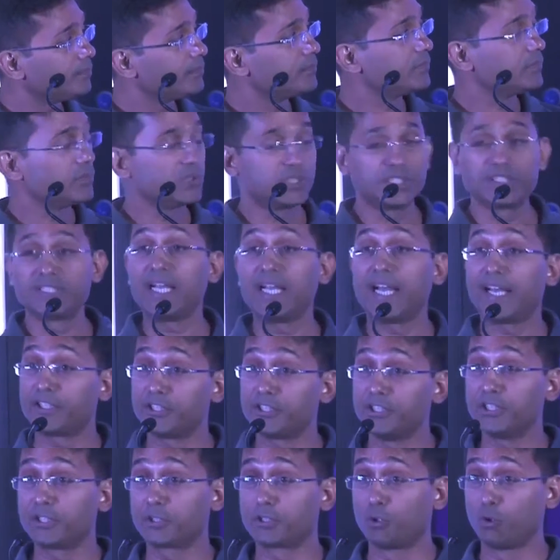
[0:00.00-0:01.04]
This is
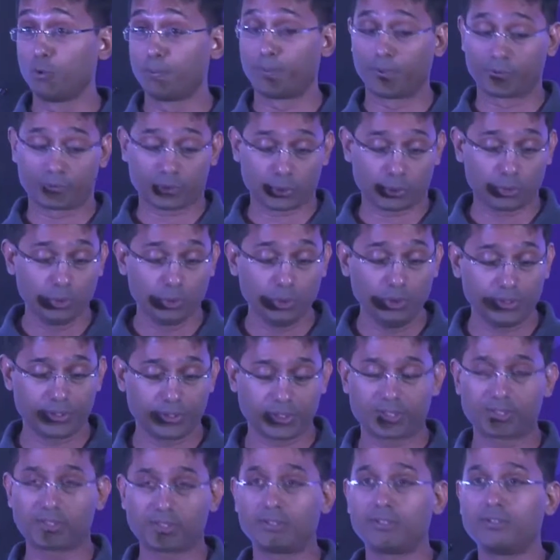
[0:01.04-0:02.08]
another group of
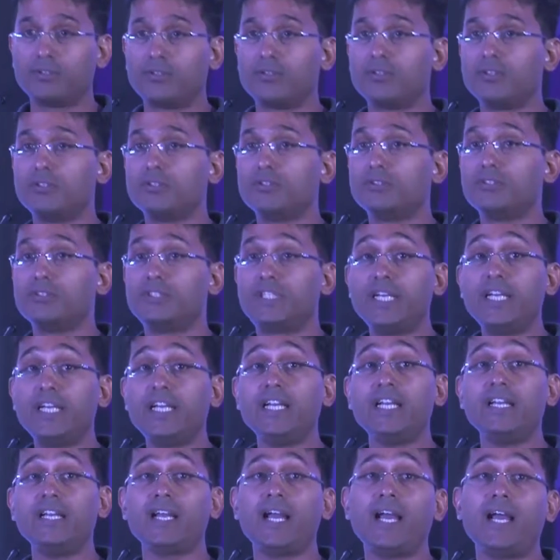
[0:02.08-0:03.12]
schools.
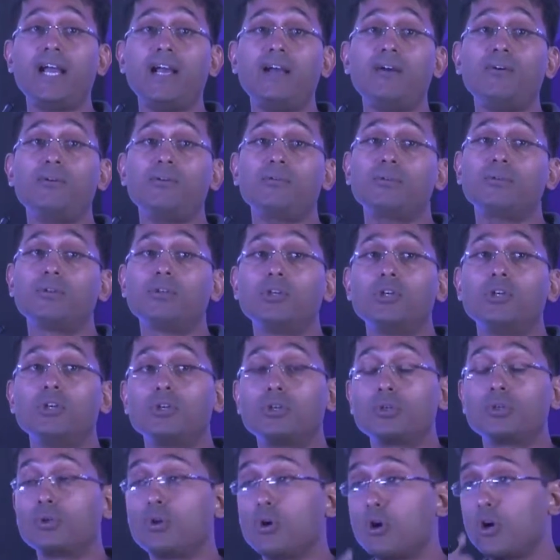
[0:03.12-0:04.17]
They have
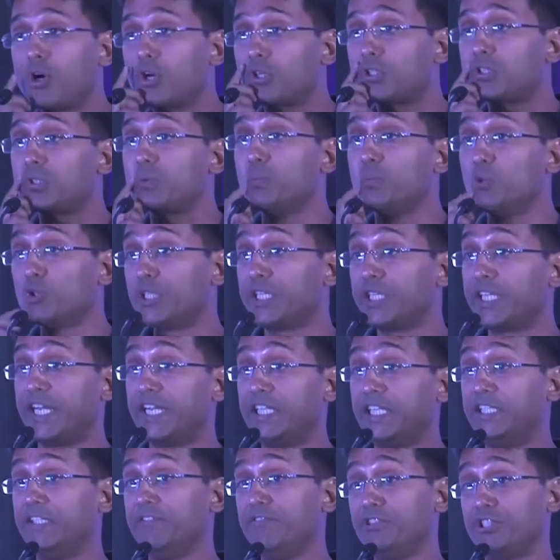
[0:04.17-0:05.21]
got more than
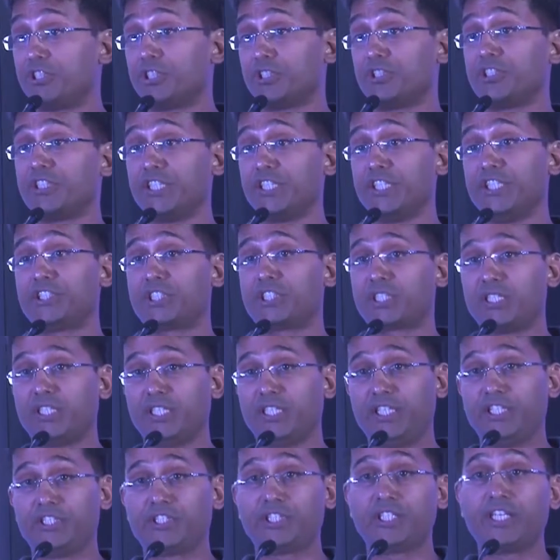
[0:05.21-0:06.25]
8 divisions in
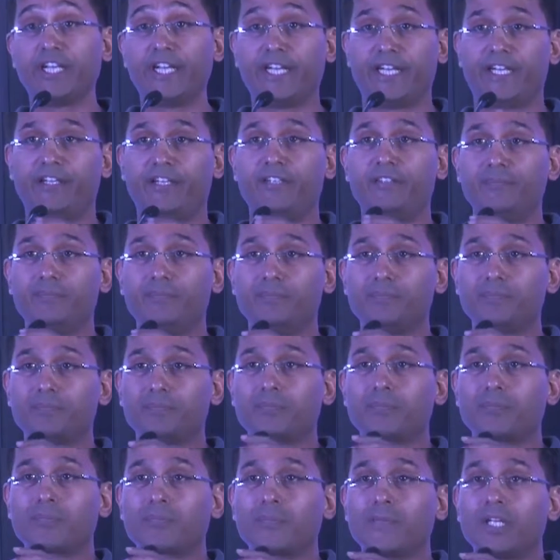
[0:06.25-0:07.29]
each grade.
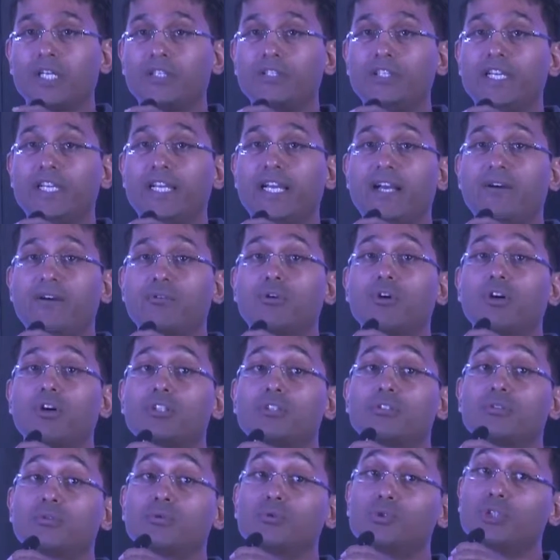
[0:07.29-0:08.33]
They have
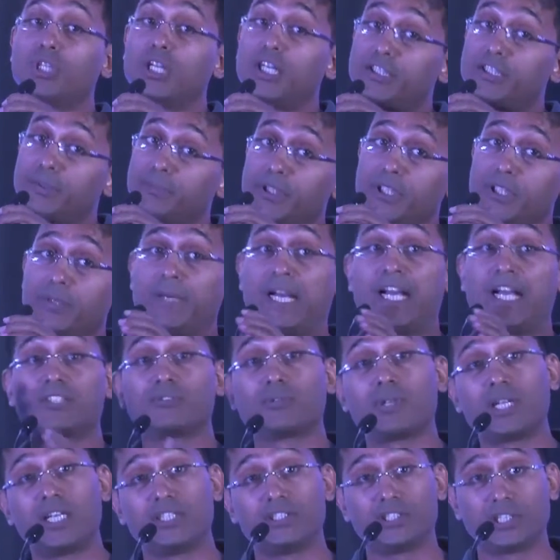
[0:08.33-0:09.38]
got Gujarati medium as
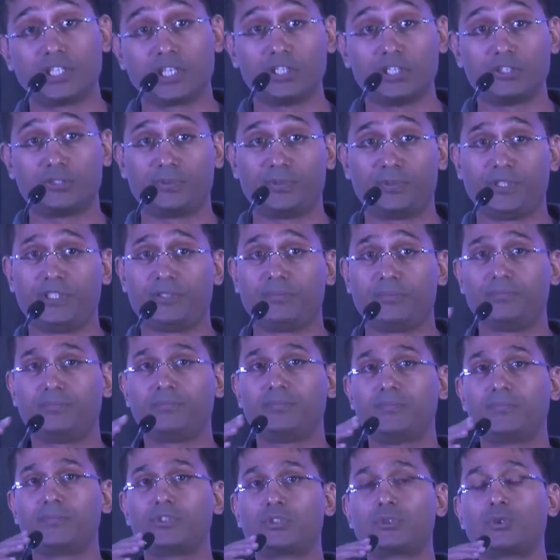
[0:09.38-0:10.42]
well as English medium.
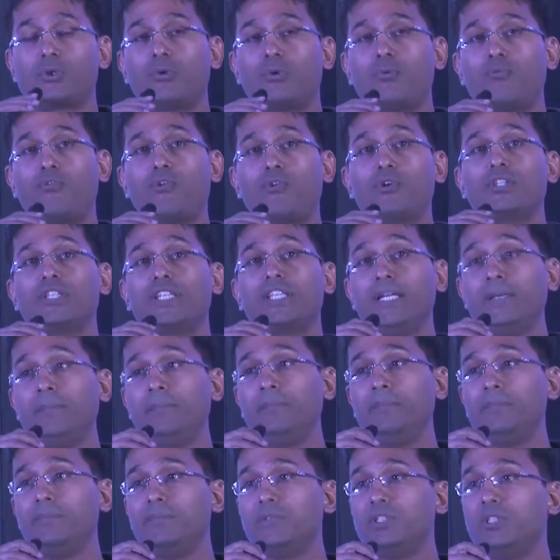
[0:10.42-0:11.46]
So for
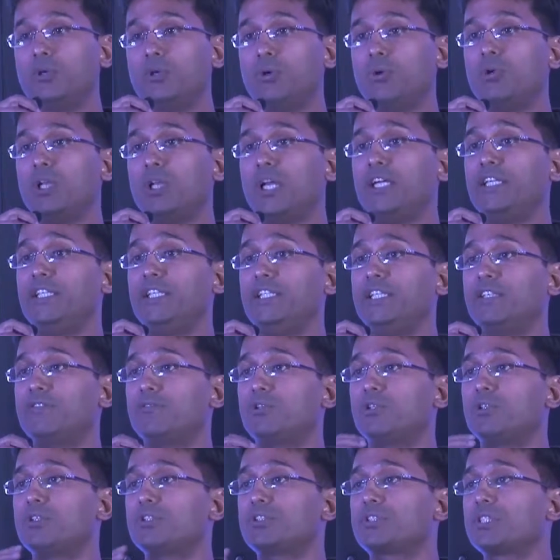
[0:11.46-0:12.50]
them, the whole idea
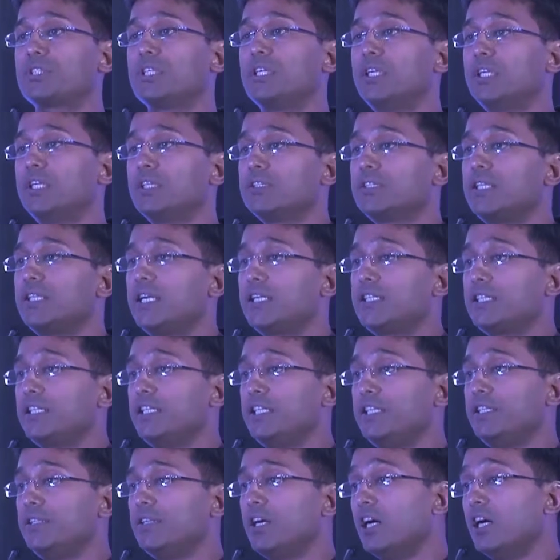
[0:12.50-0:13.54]
was that
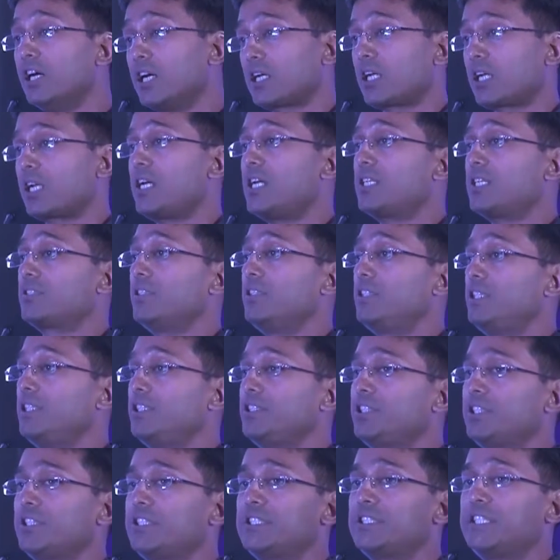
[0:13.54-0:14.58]
in a class, a
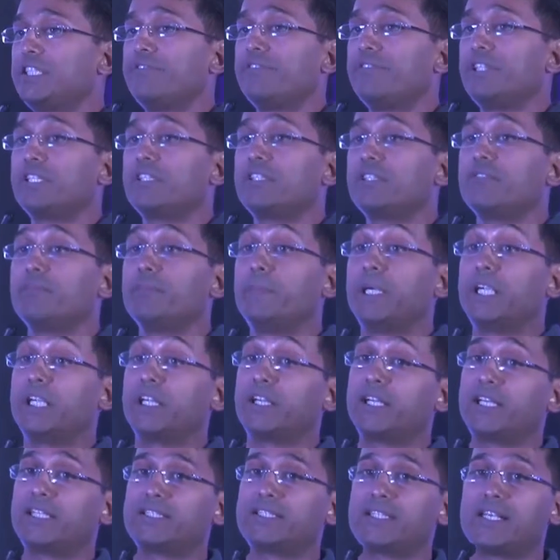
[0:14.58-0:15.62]
teacher is giving better
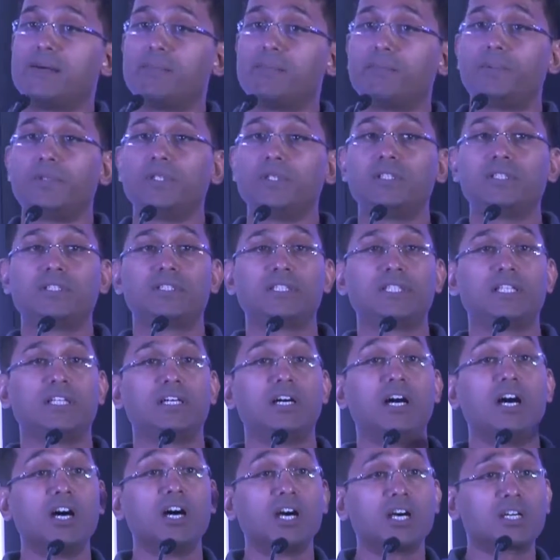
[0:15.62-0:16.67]
examples. In
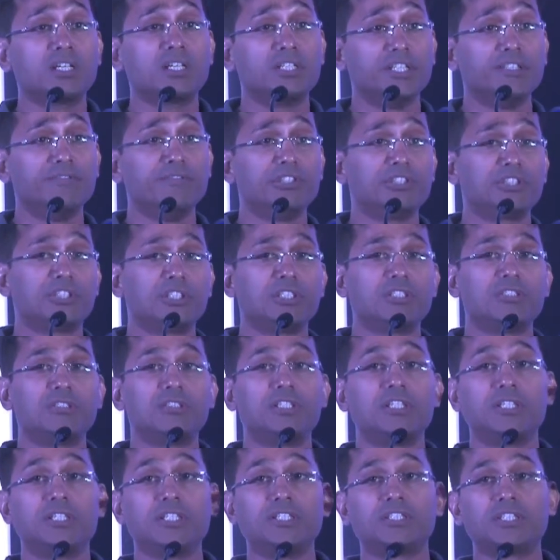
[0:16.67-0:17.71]
a division,
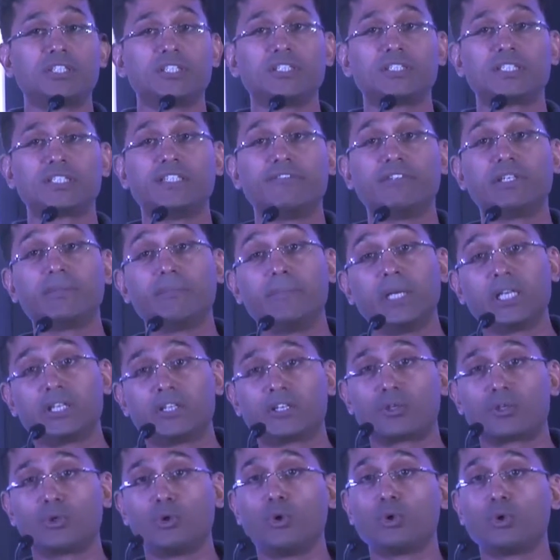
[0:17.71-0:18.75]
the teacher is giving better
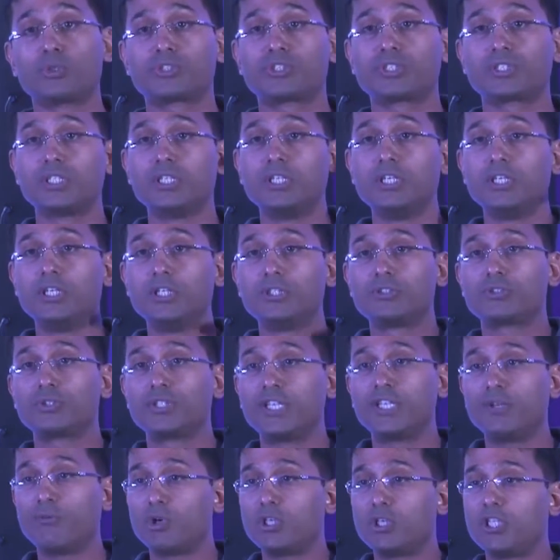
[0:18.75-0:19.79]
notes. So
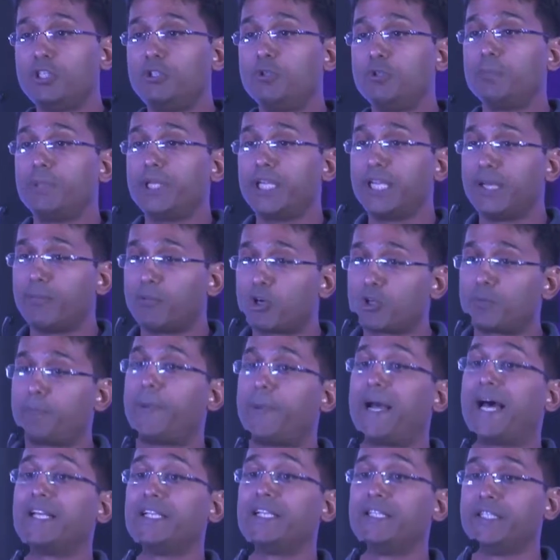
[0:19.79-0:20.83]
they wanted to bring about
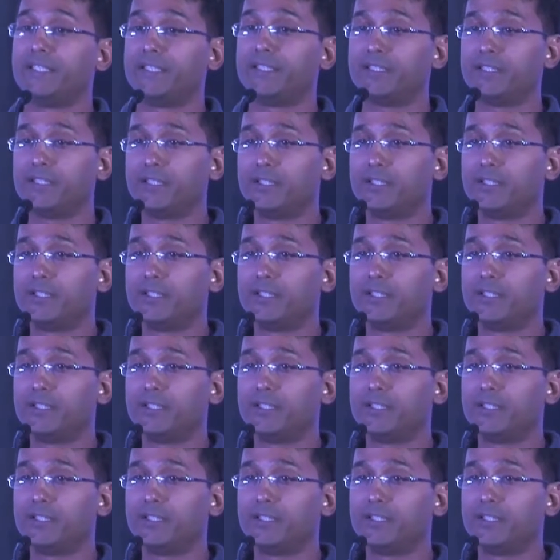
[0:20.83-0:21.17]
parity.